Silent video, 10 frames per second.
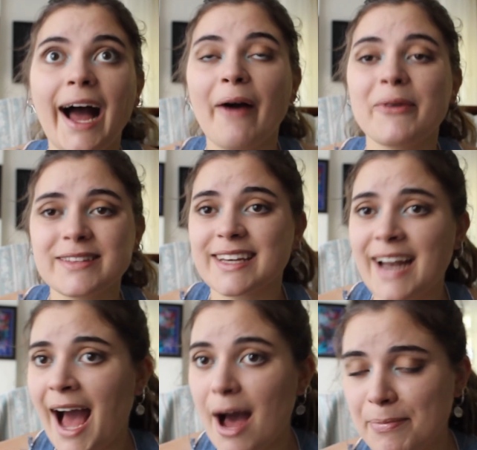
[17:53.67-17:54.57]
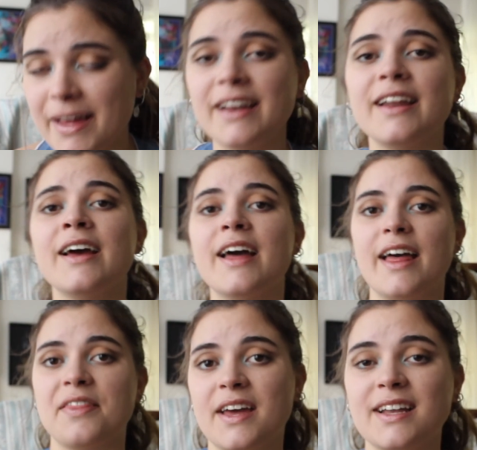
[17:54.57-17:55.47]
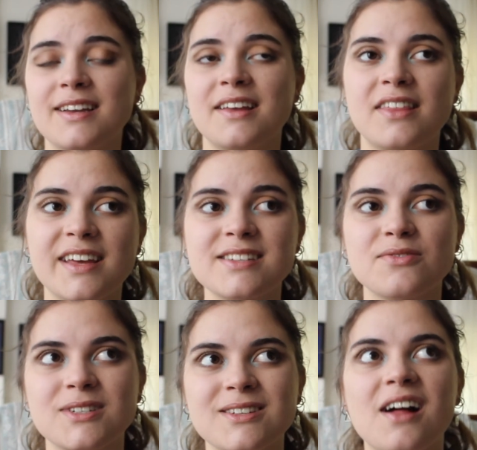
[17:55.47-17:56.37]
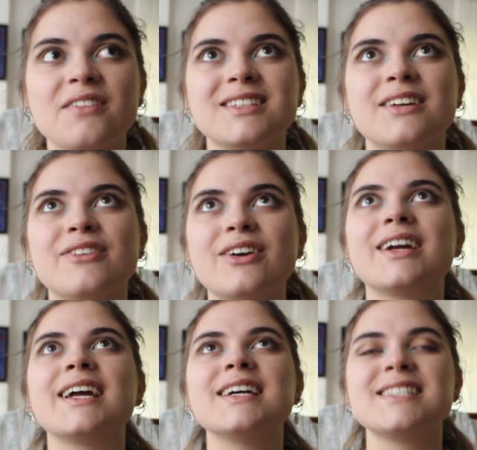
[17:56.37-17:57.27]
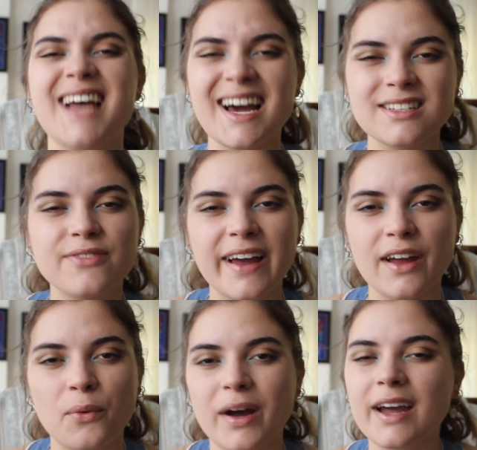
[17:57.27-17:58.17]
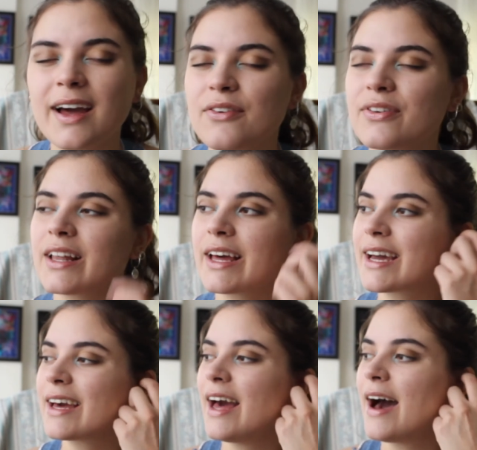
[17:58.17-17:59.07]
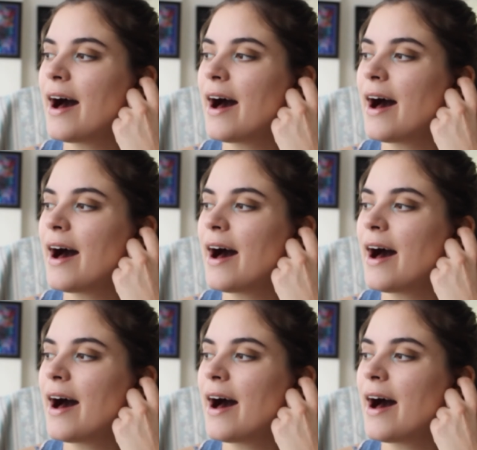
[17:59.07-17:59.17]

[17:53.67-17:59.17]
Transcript: what's gonna happen? And then things resolved in a very satisfying way, I feel like.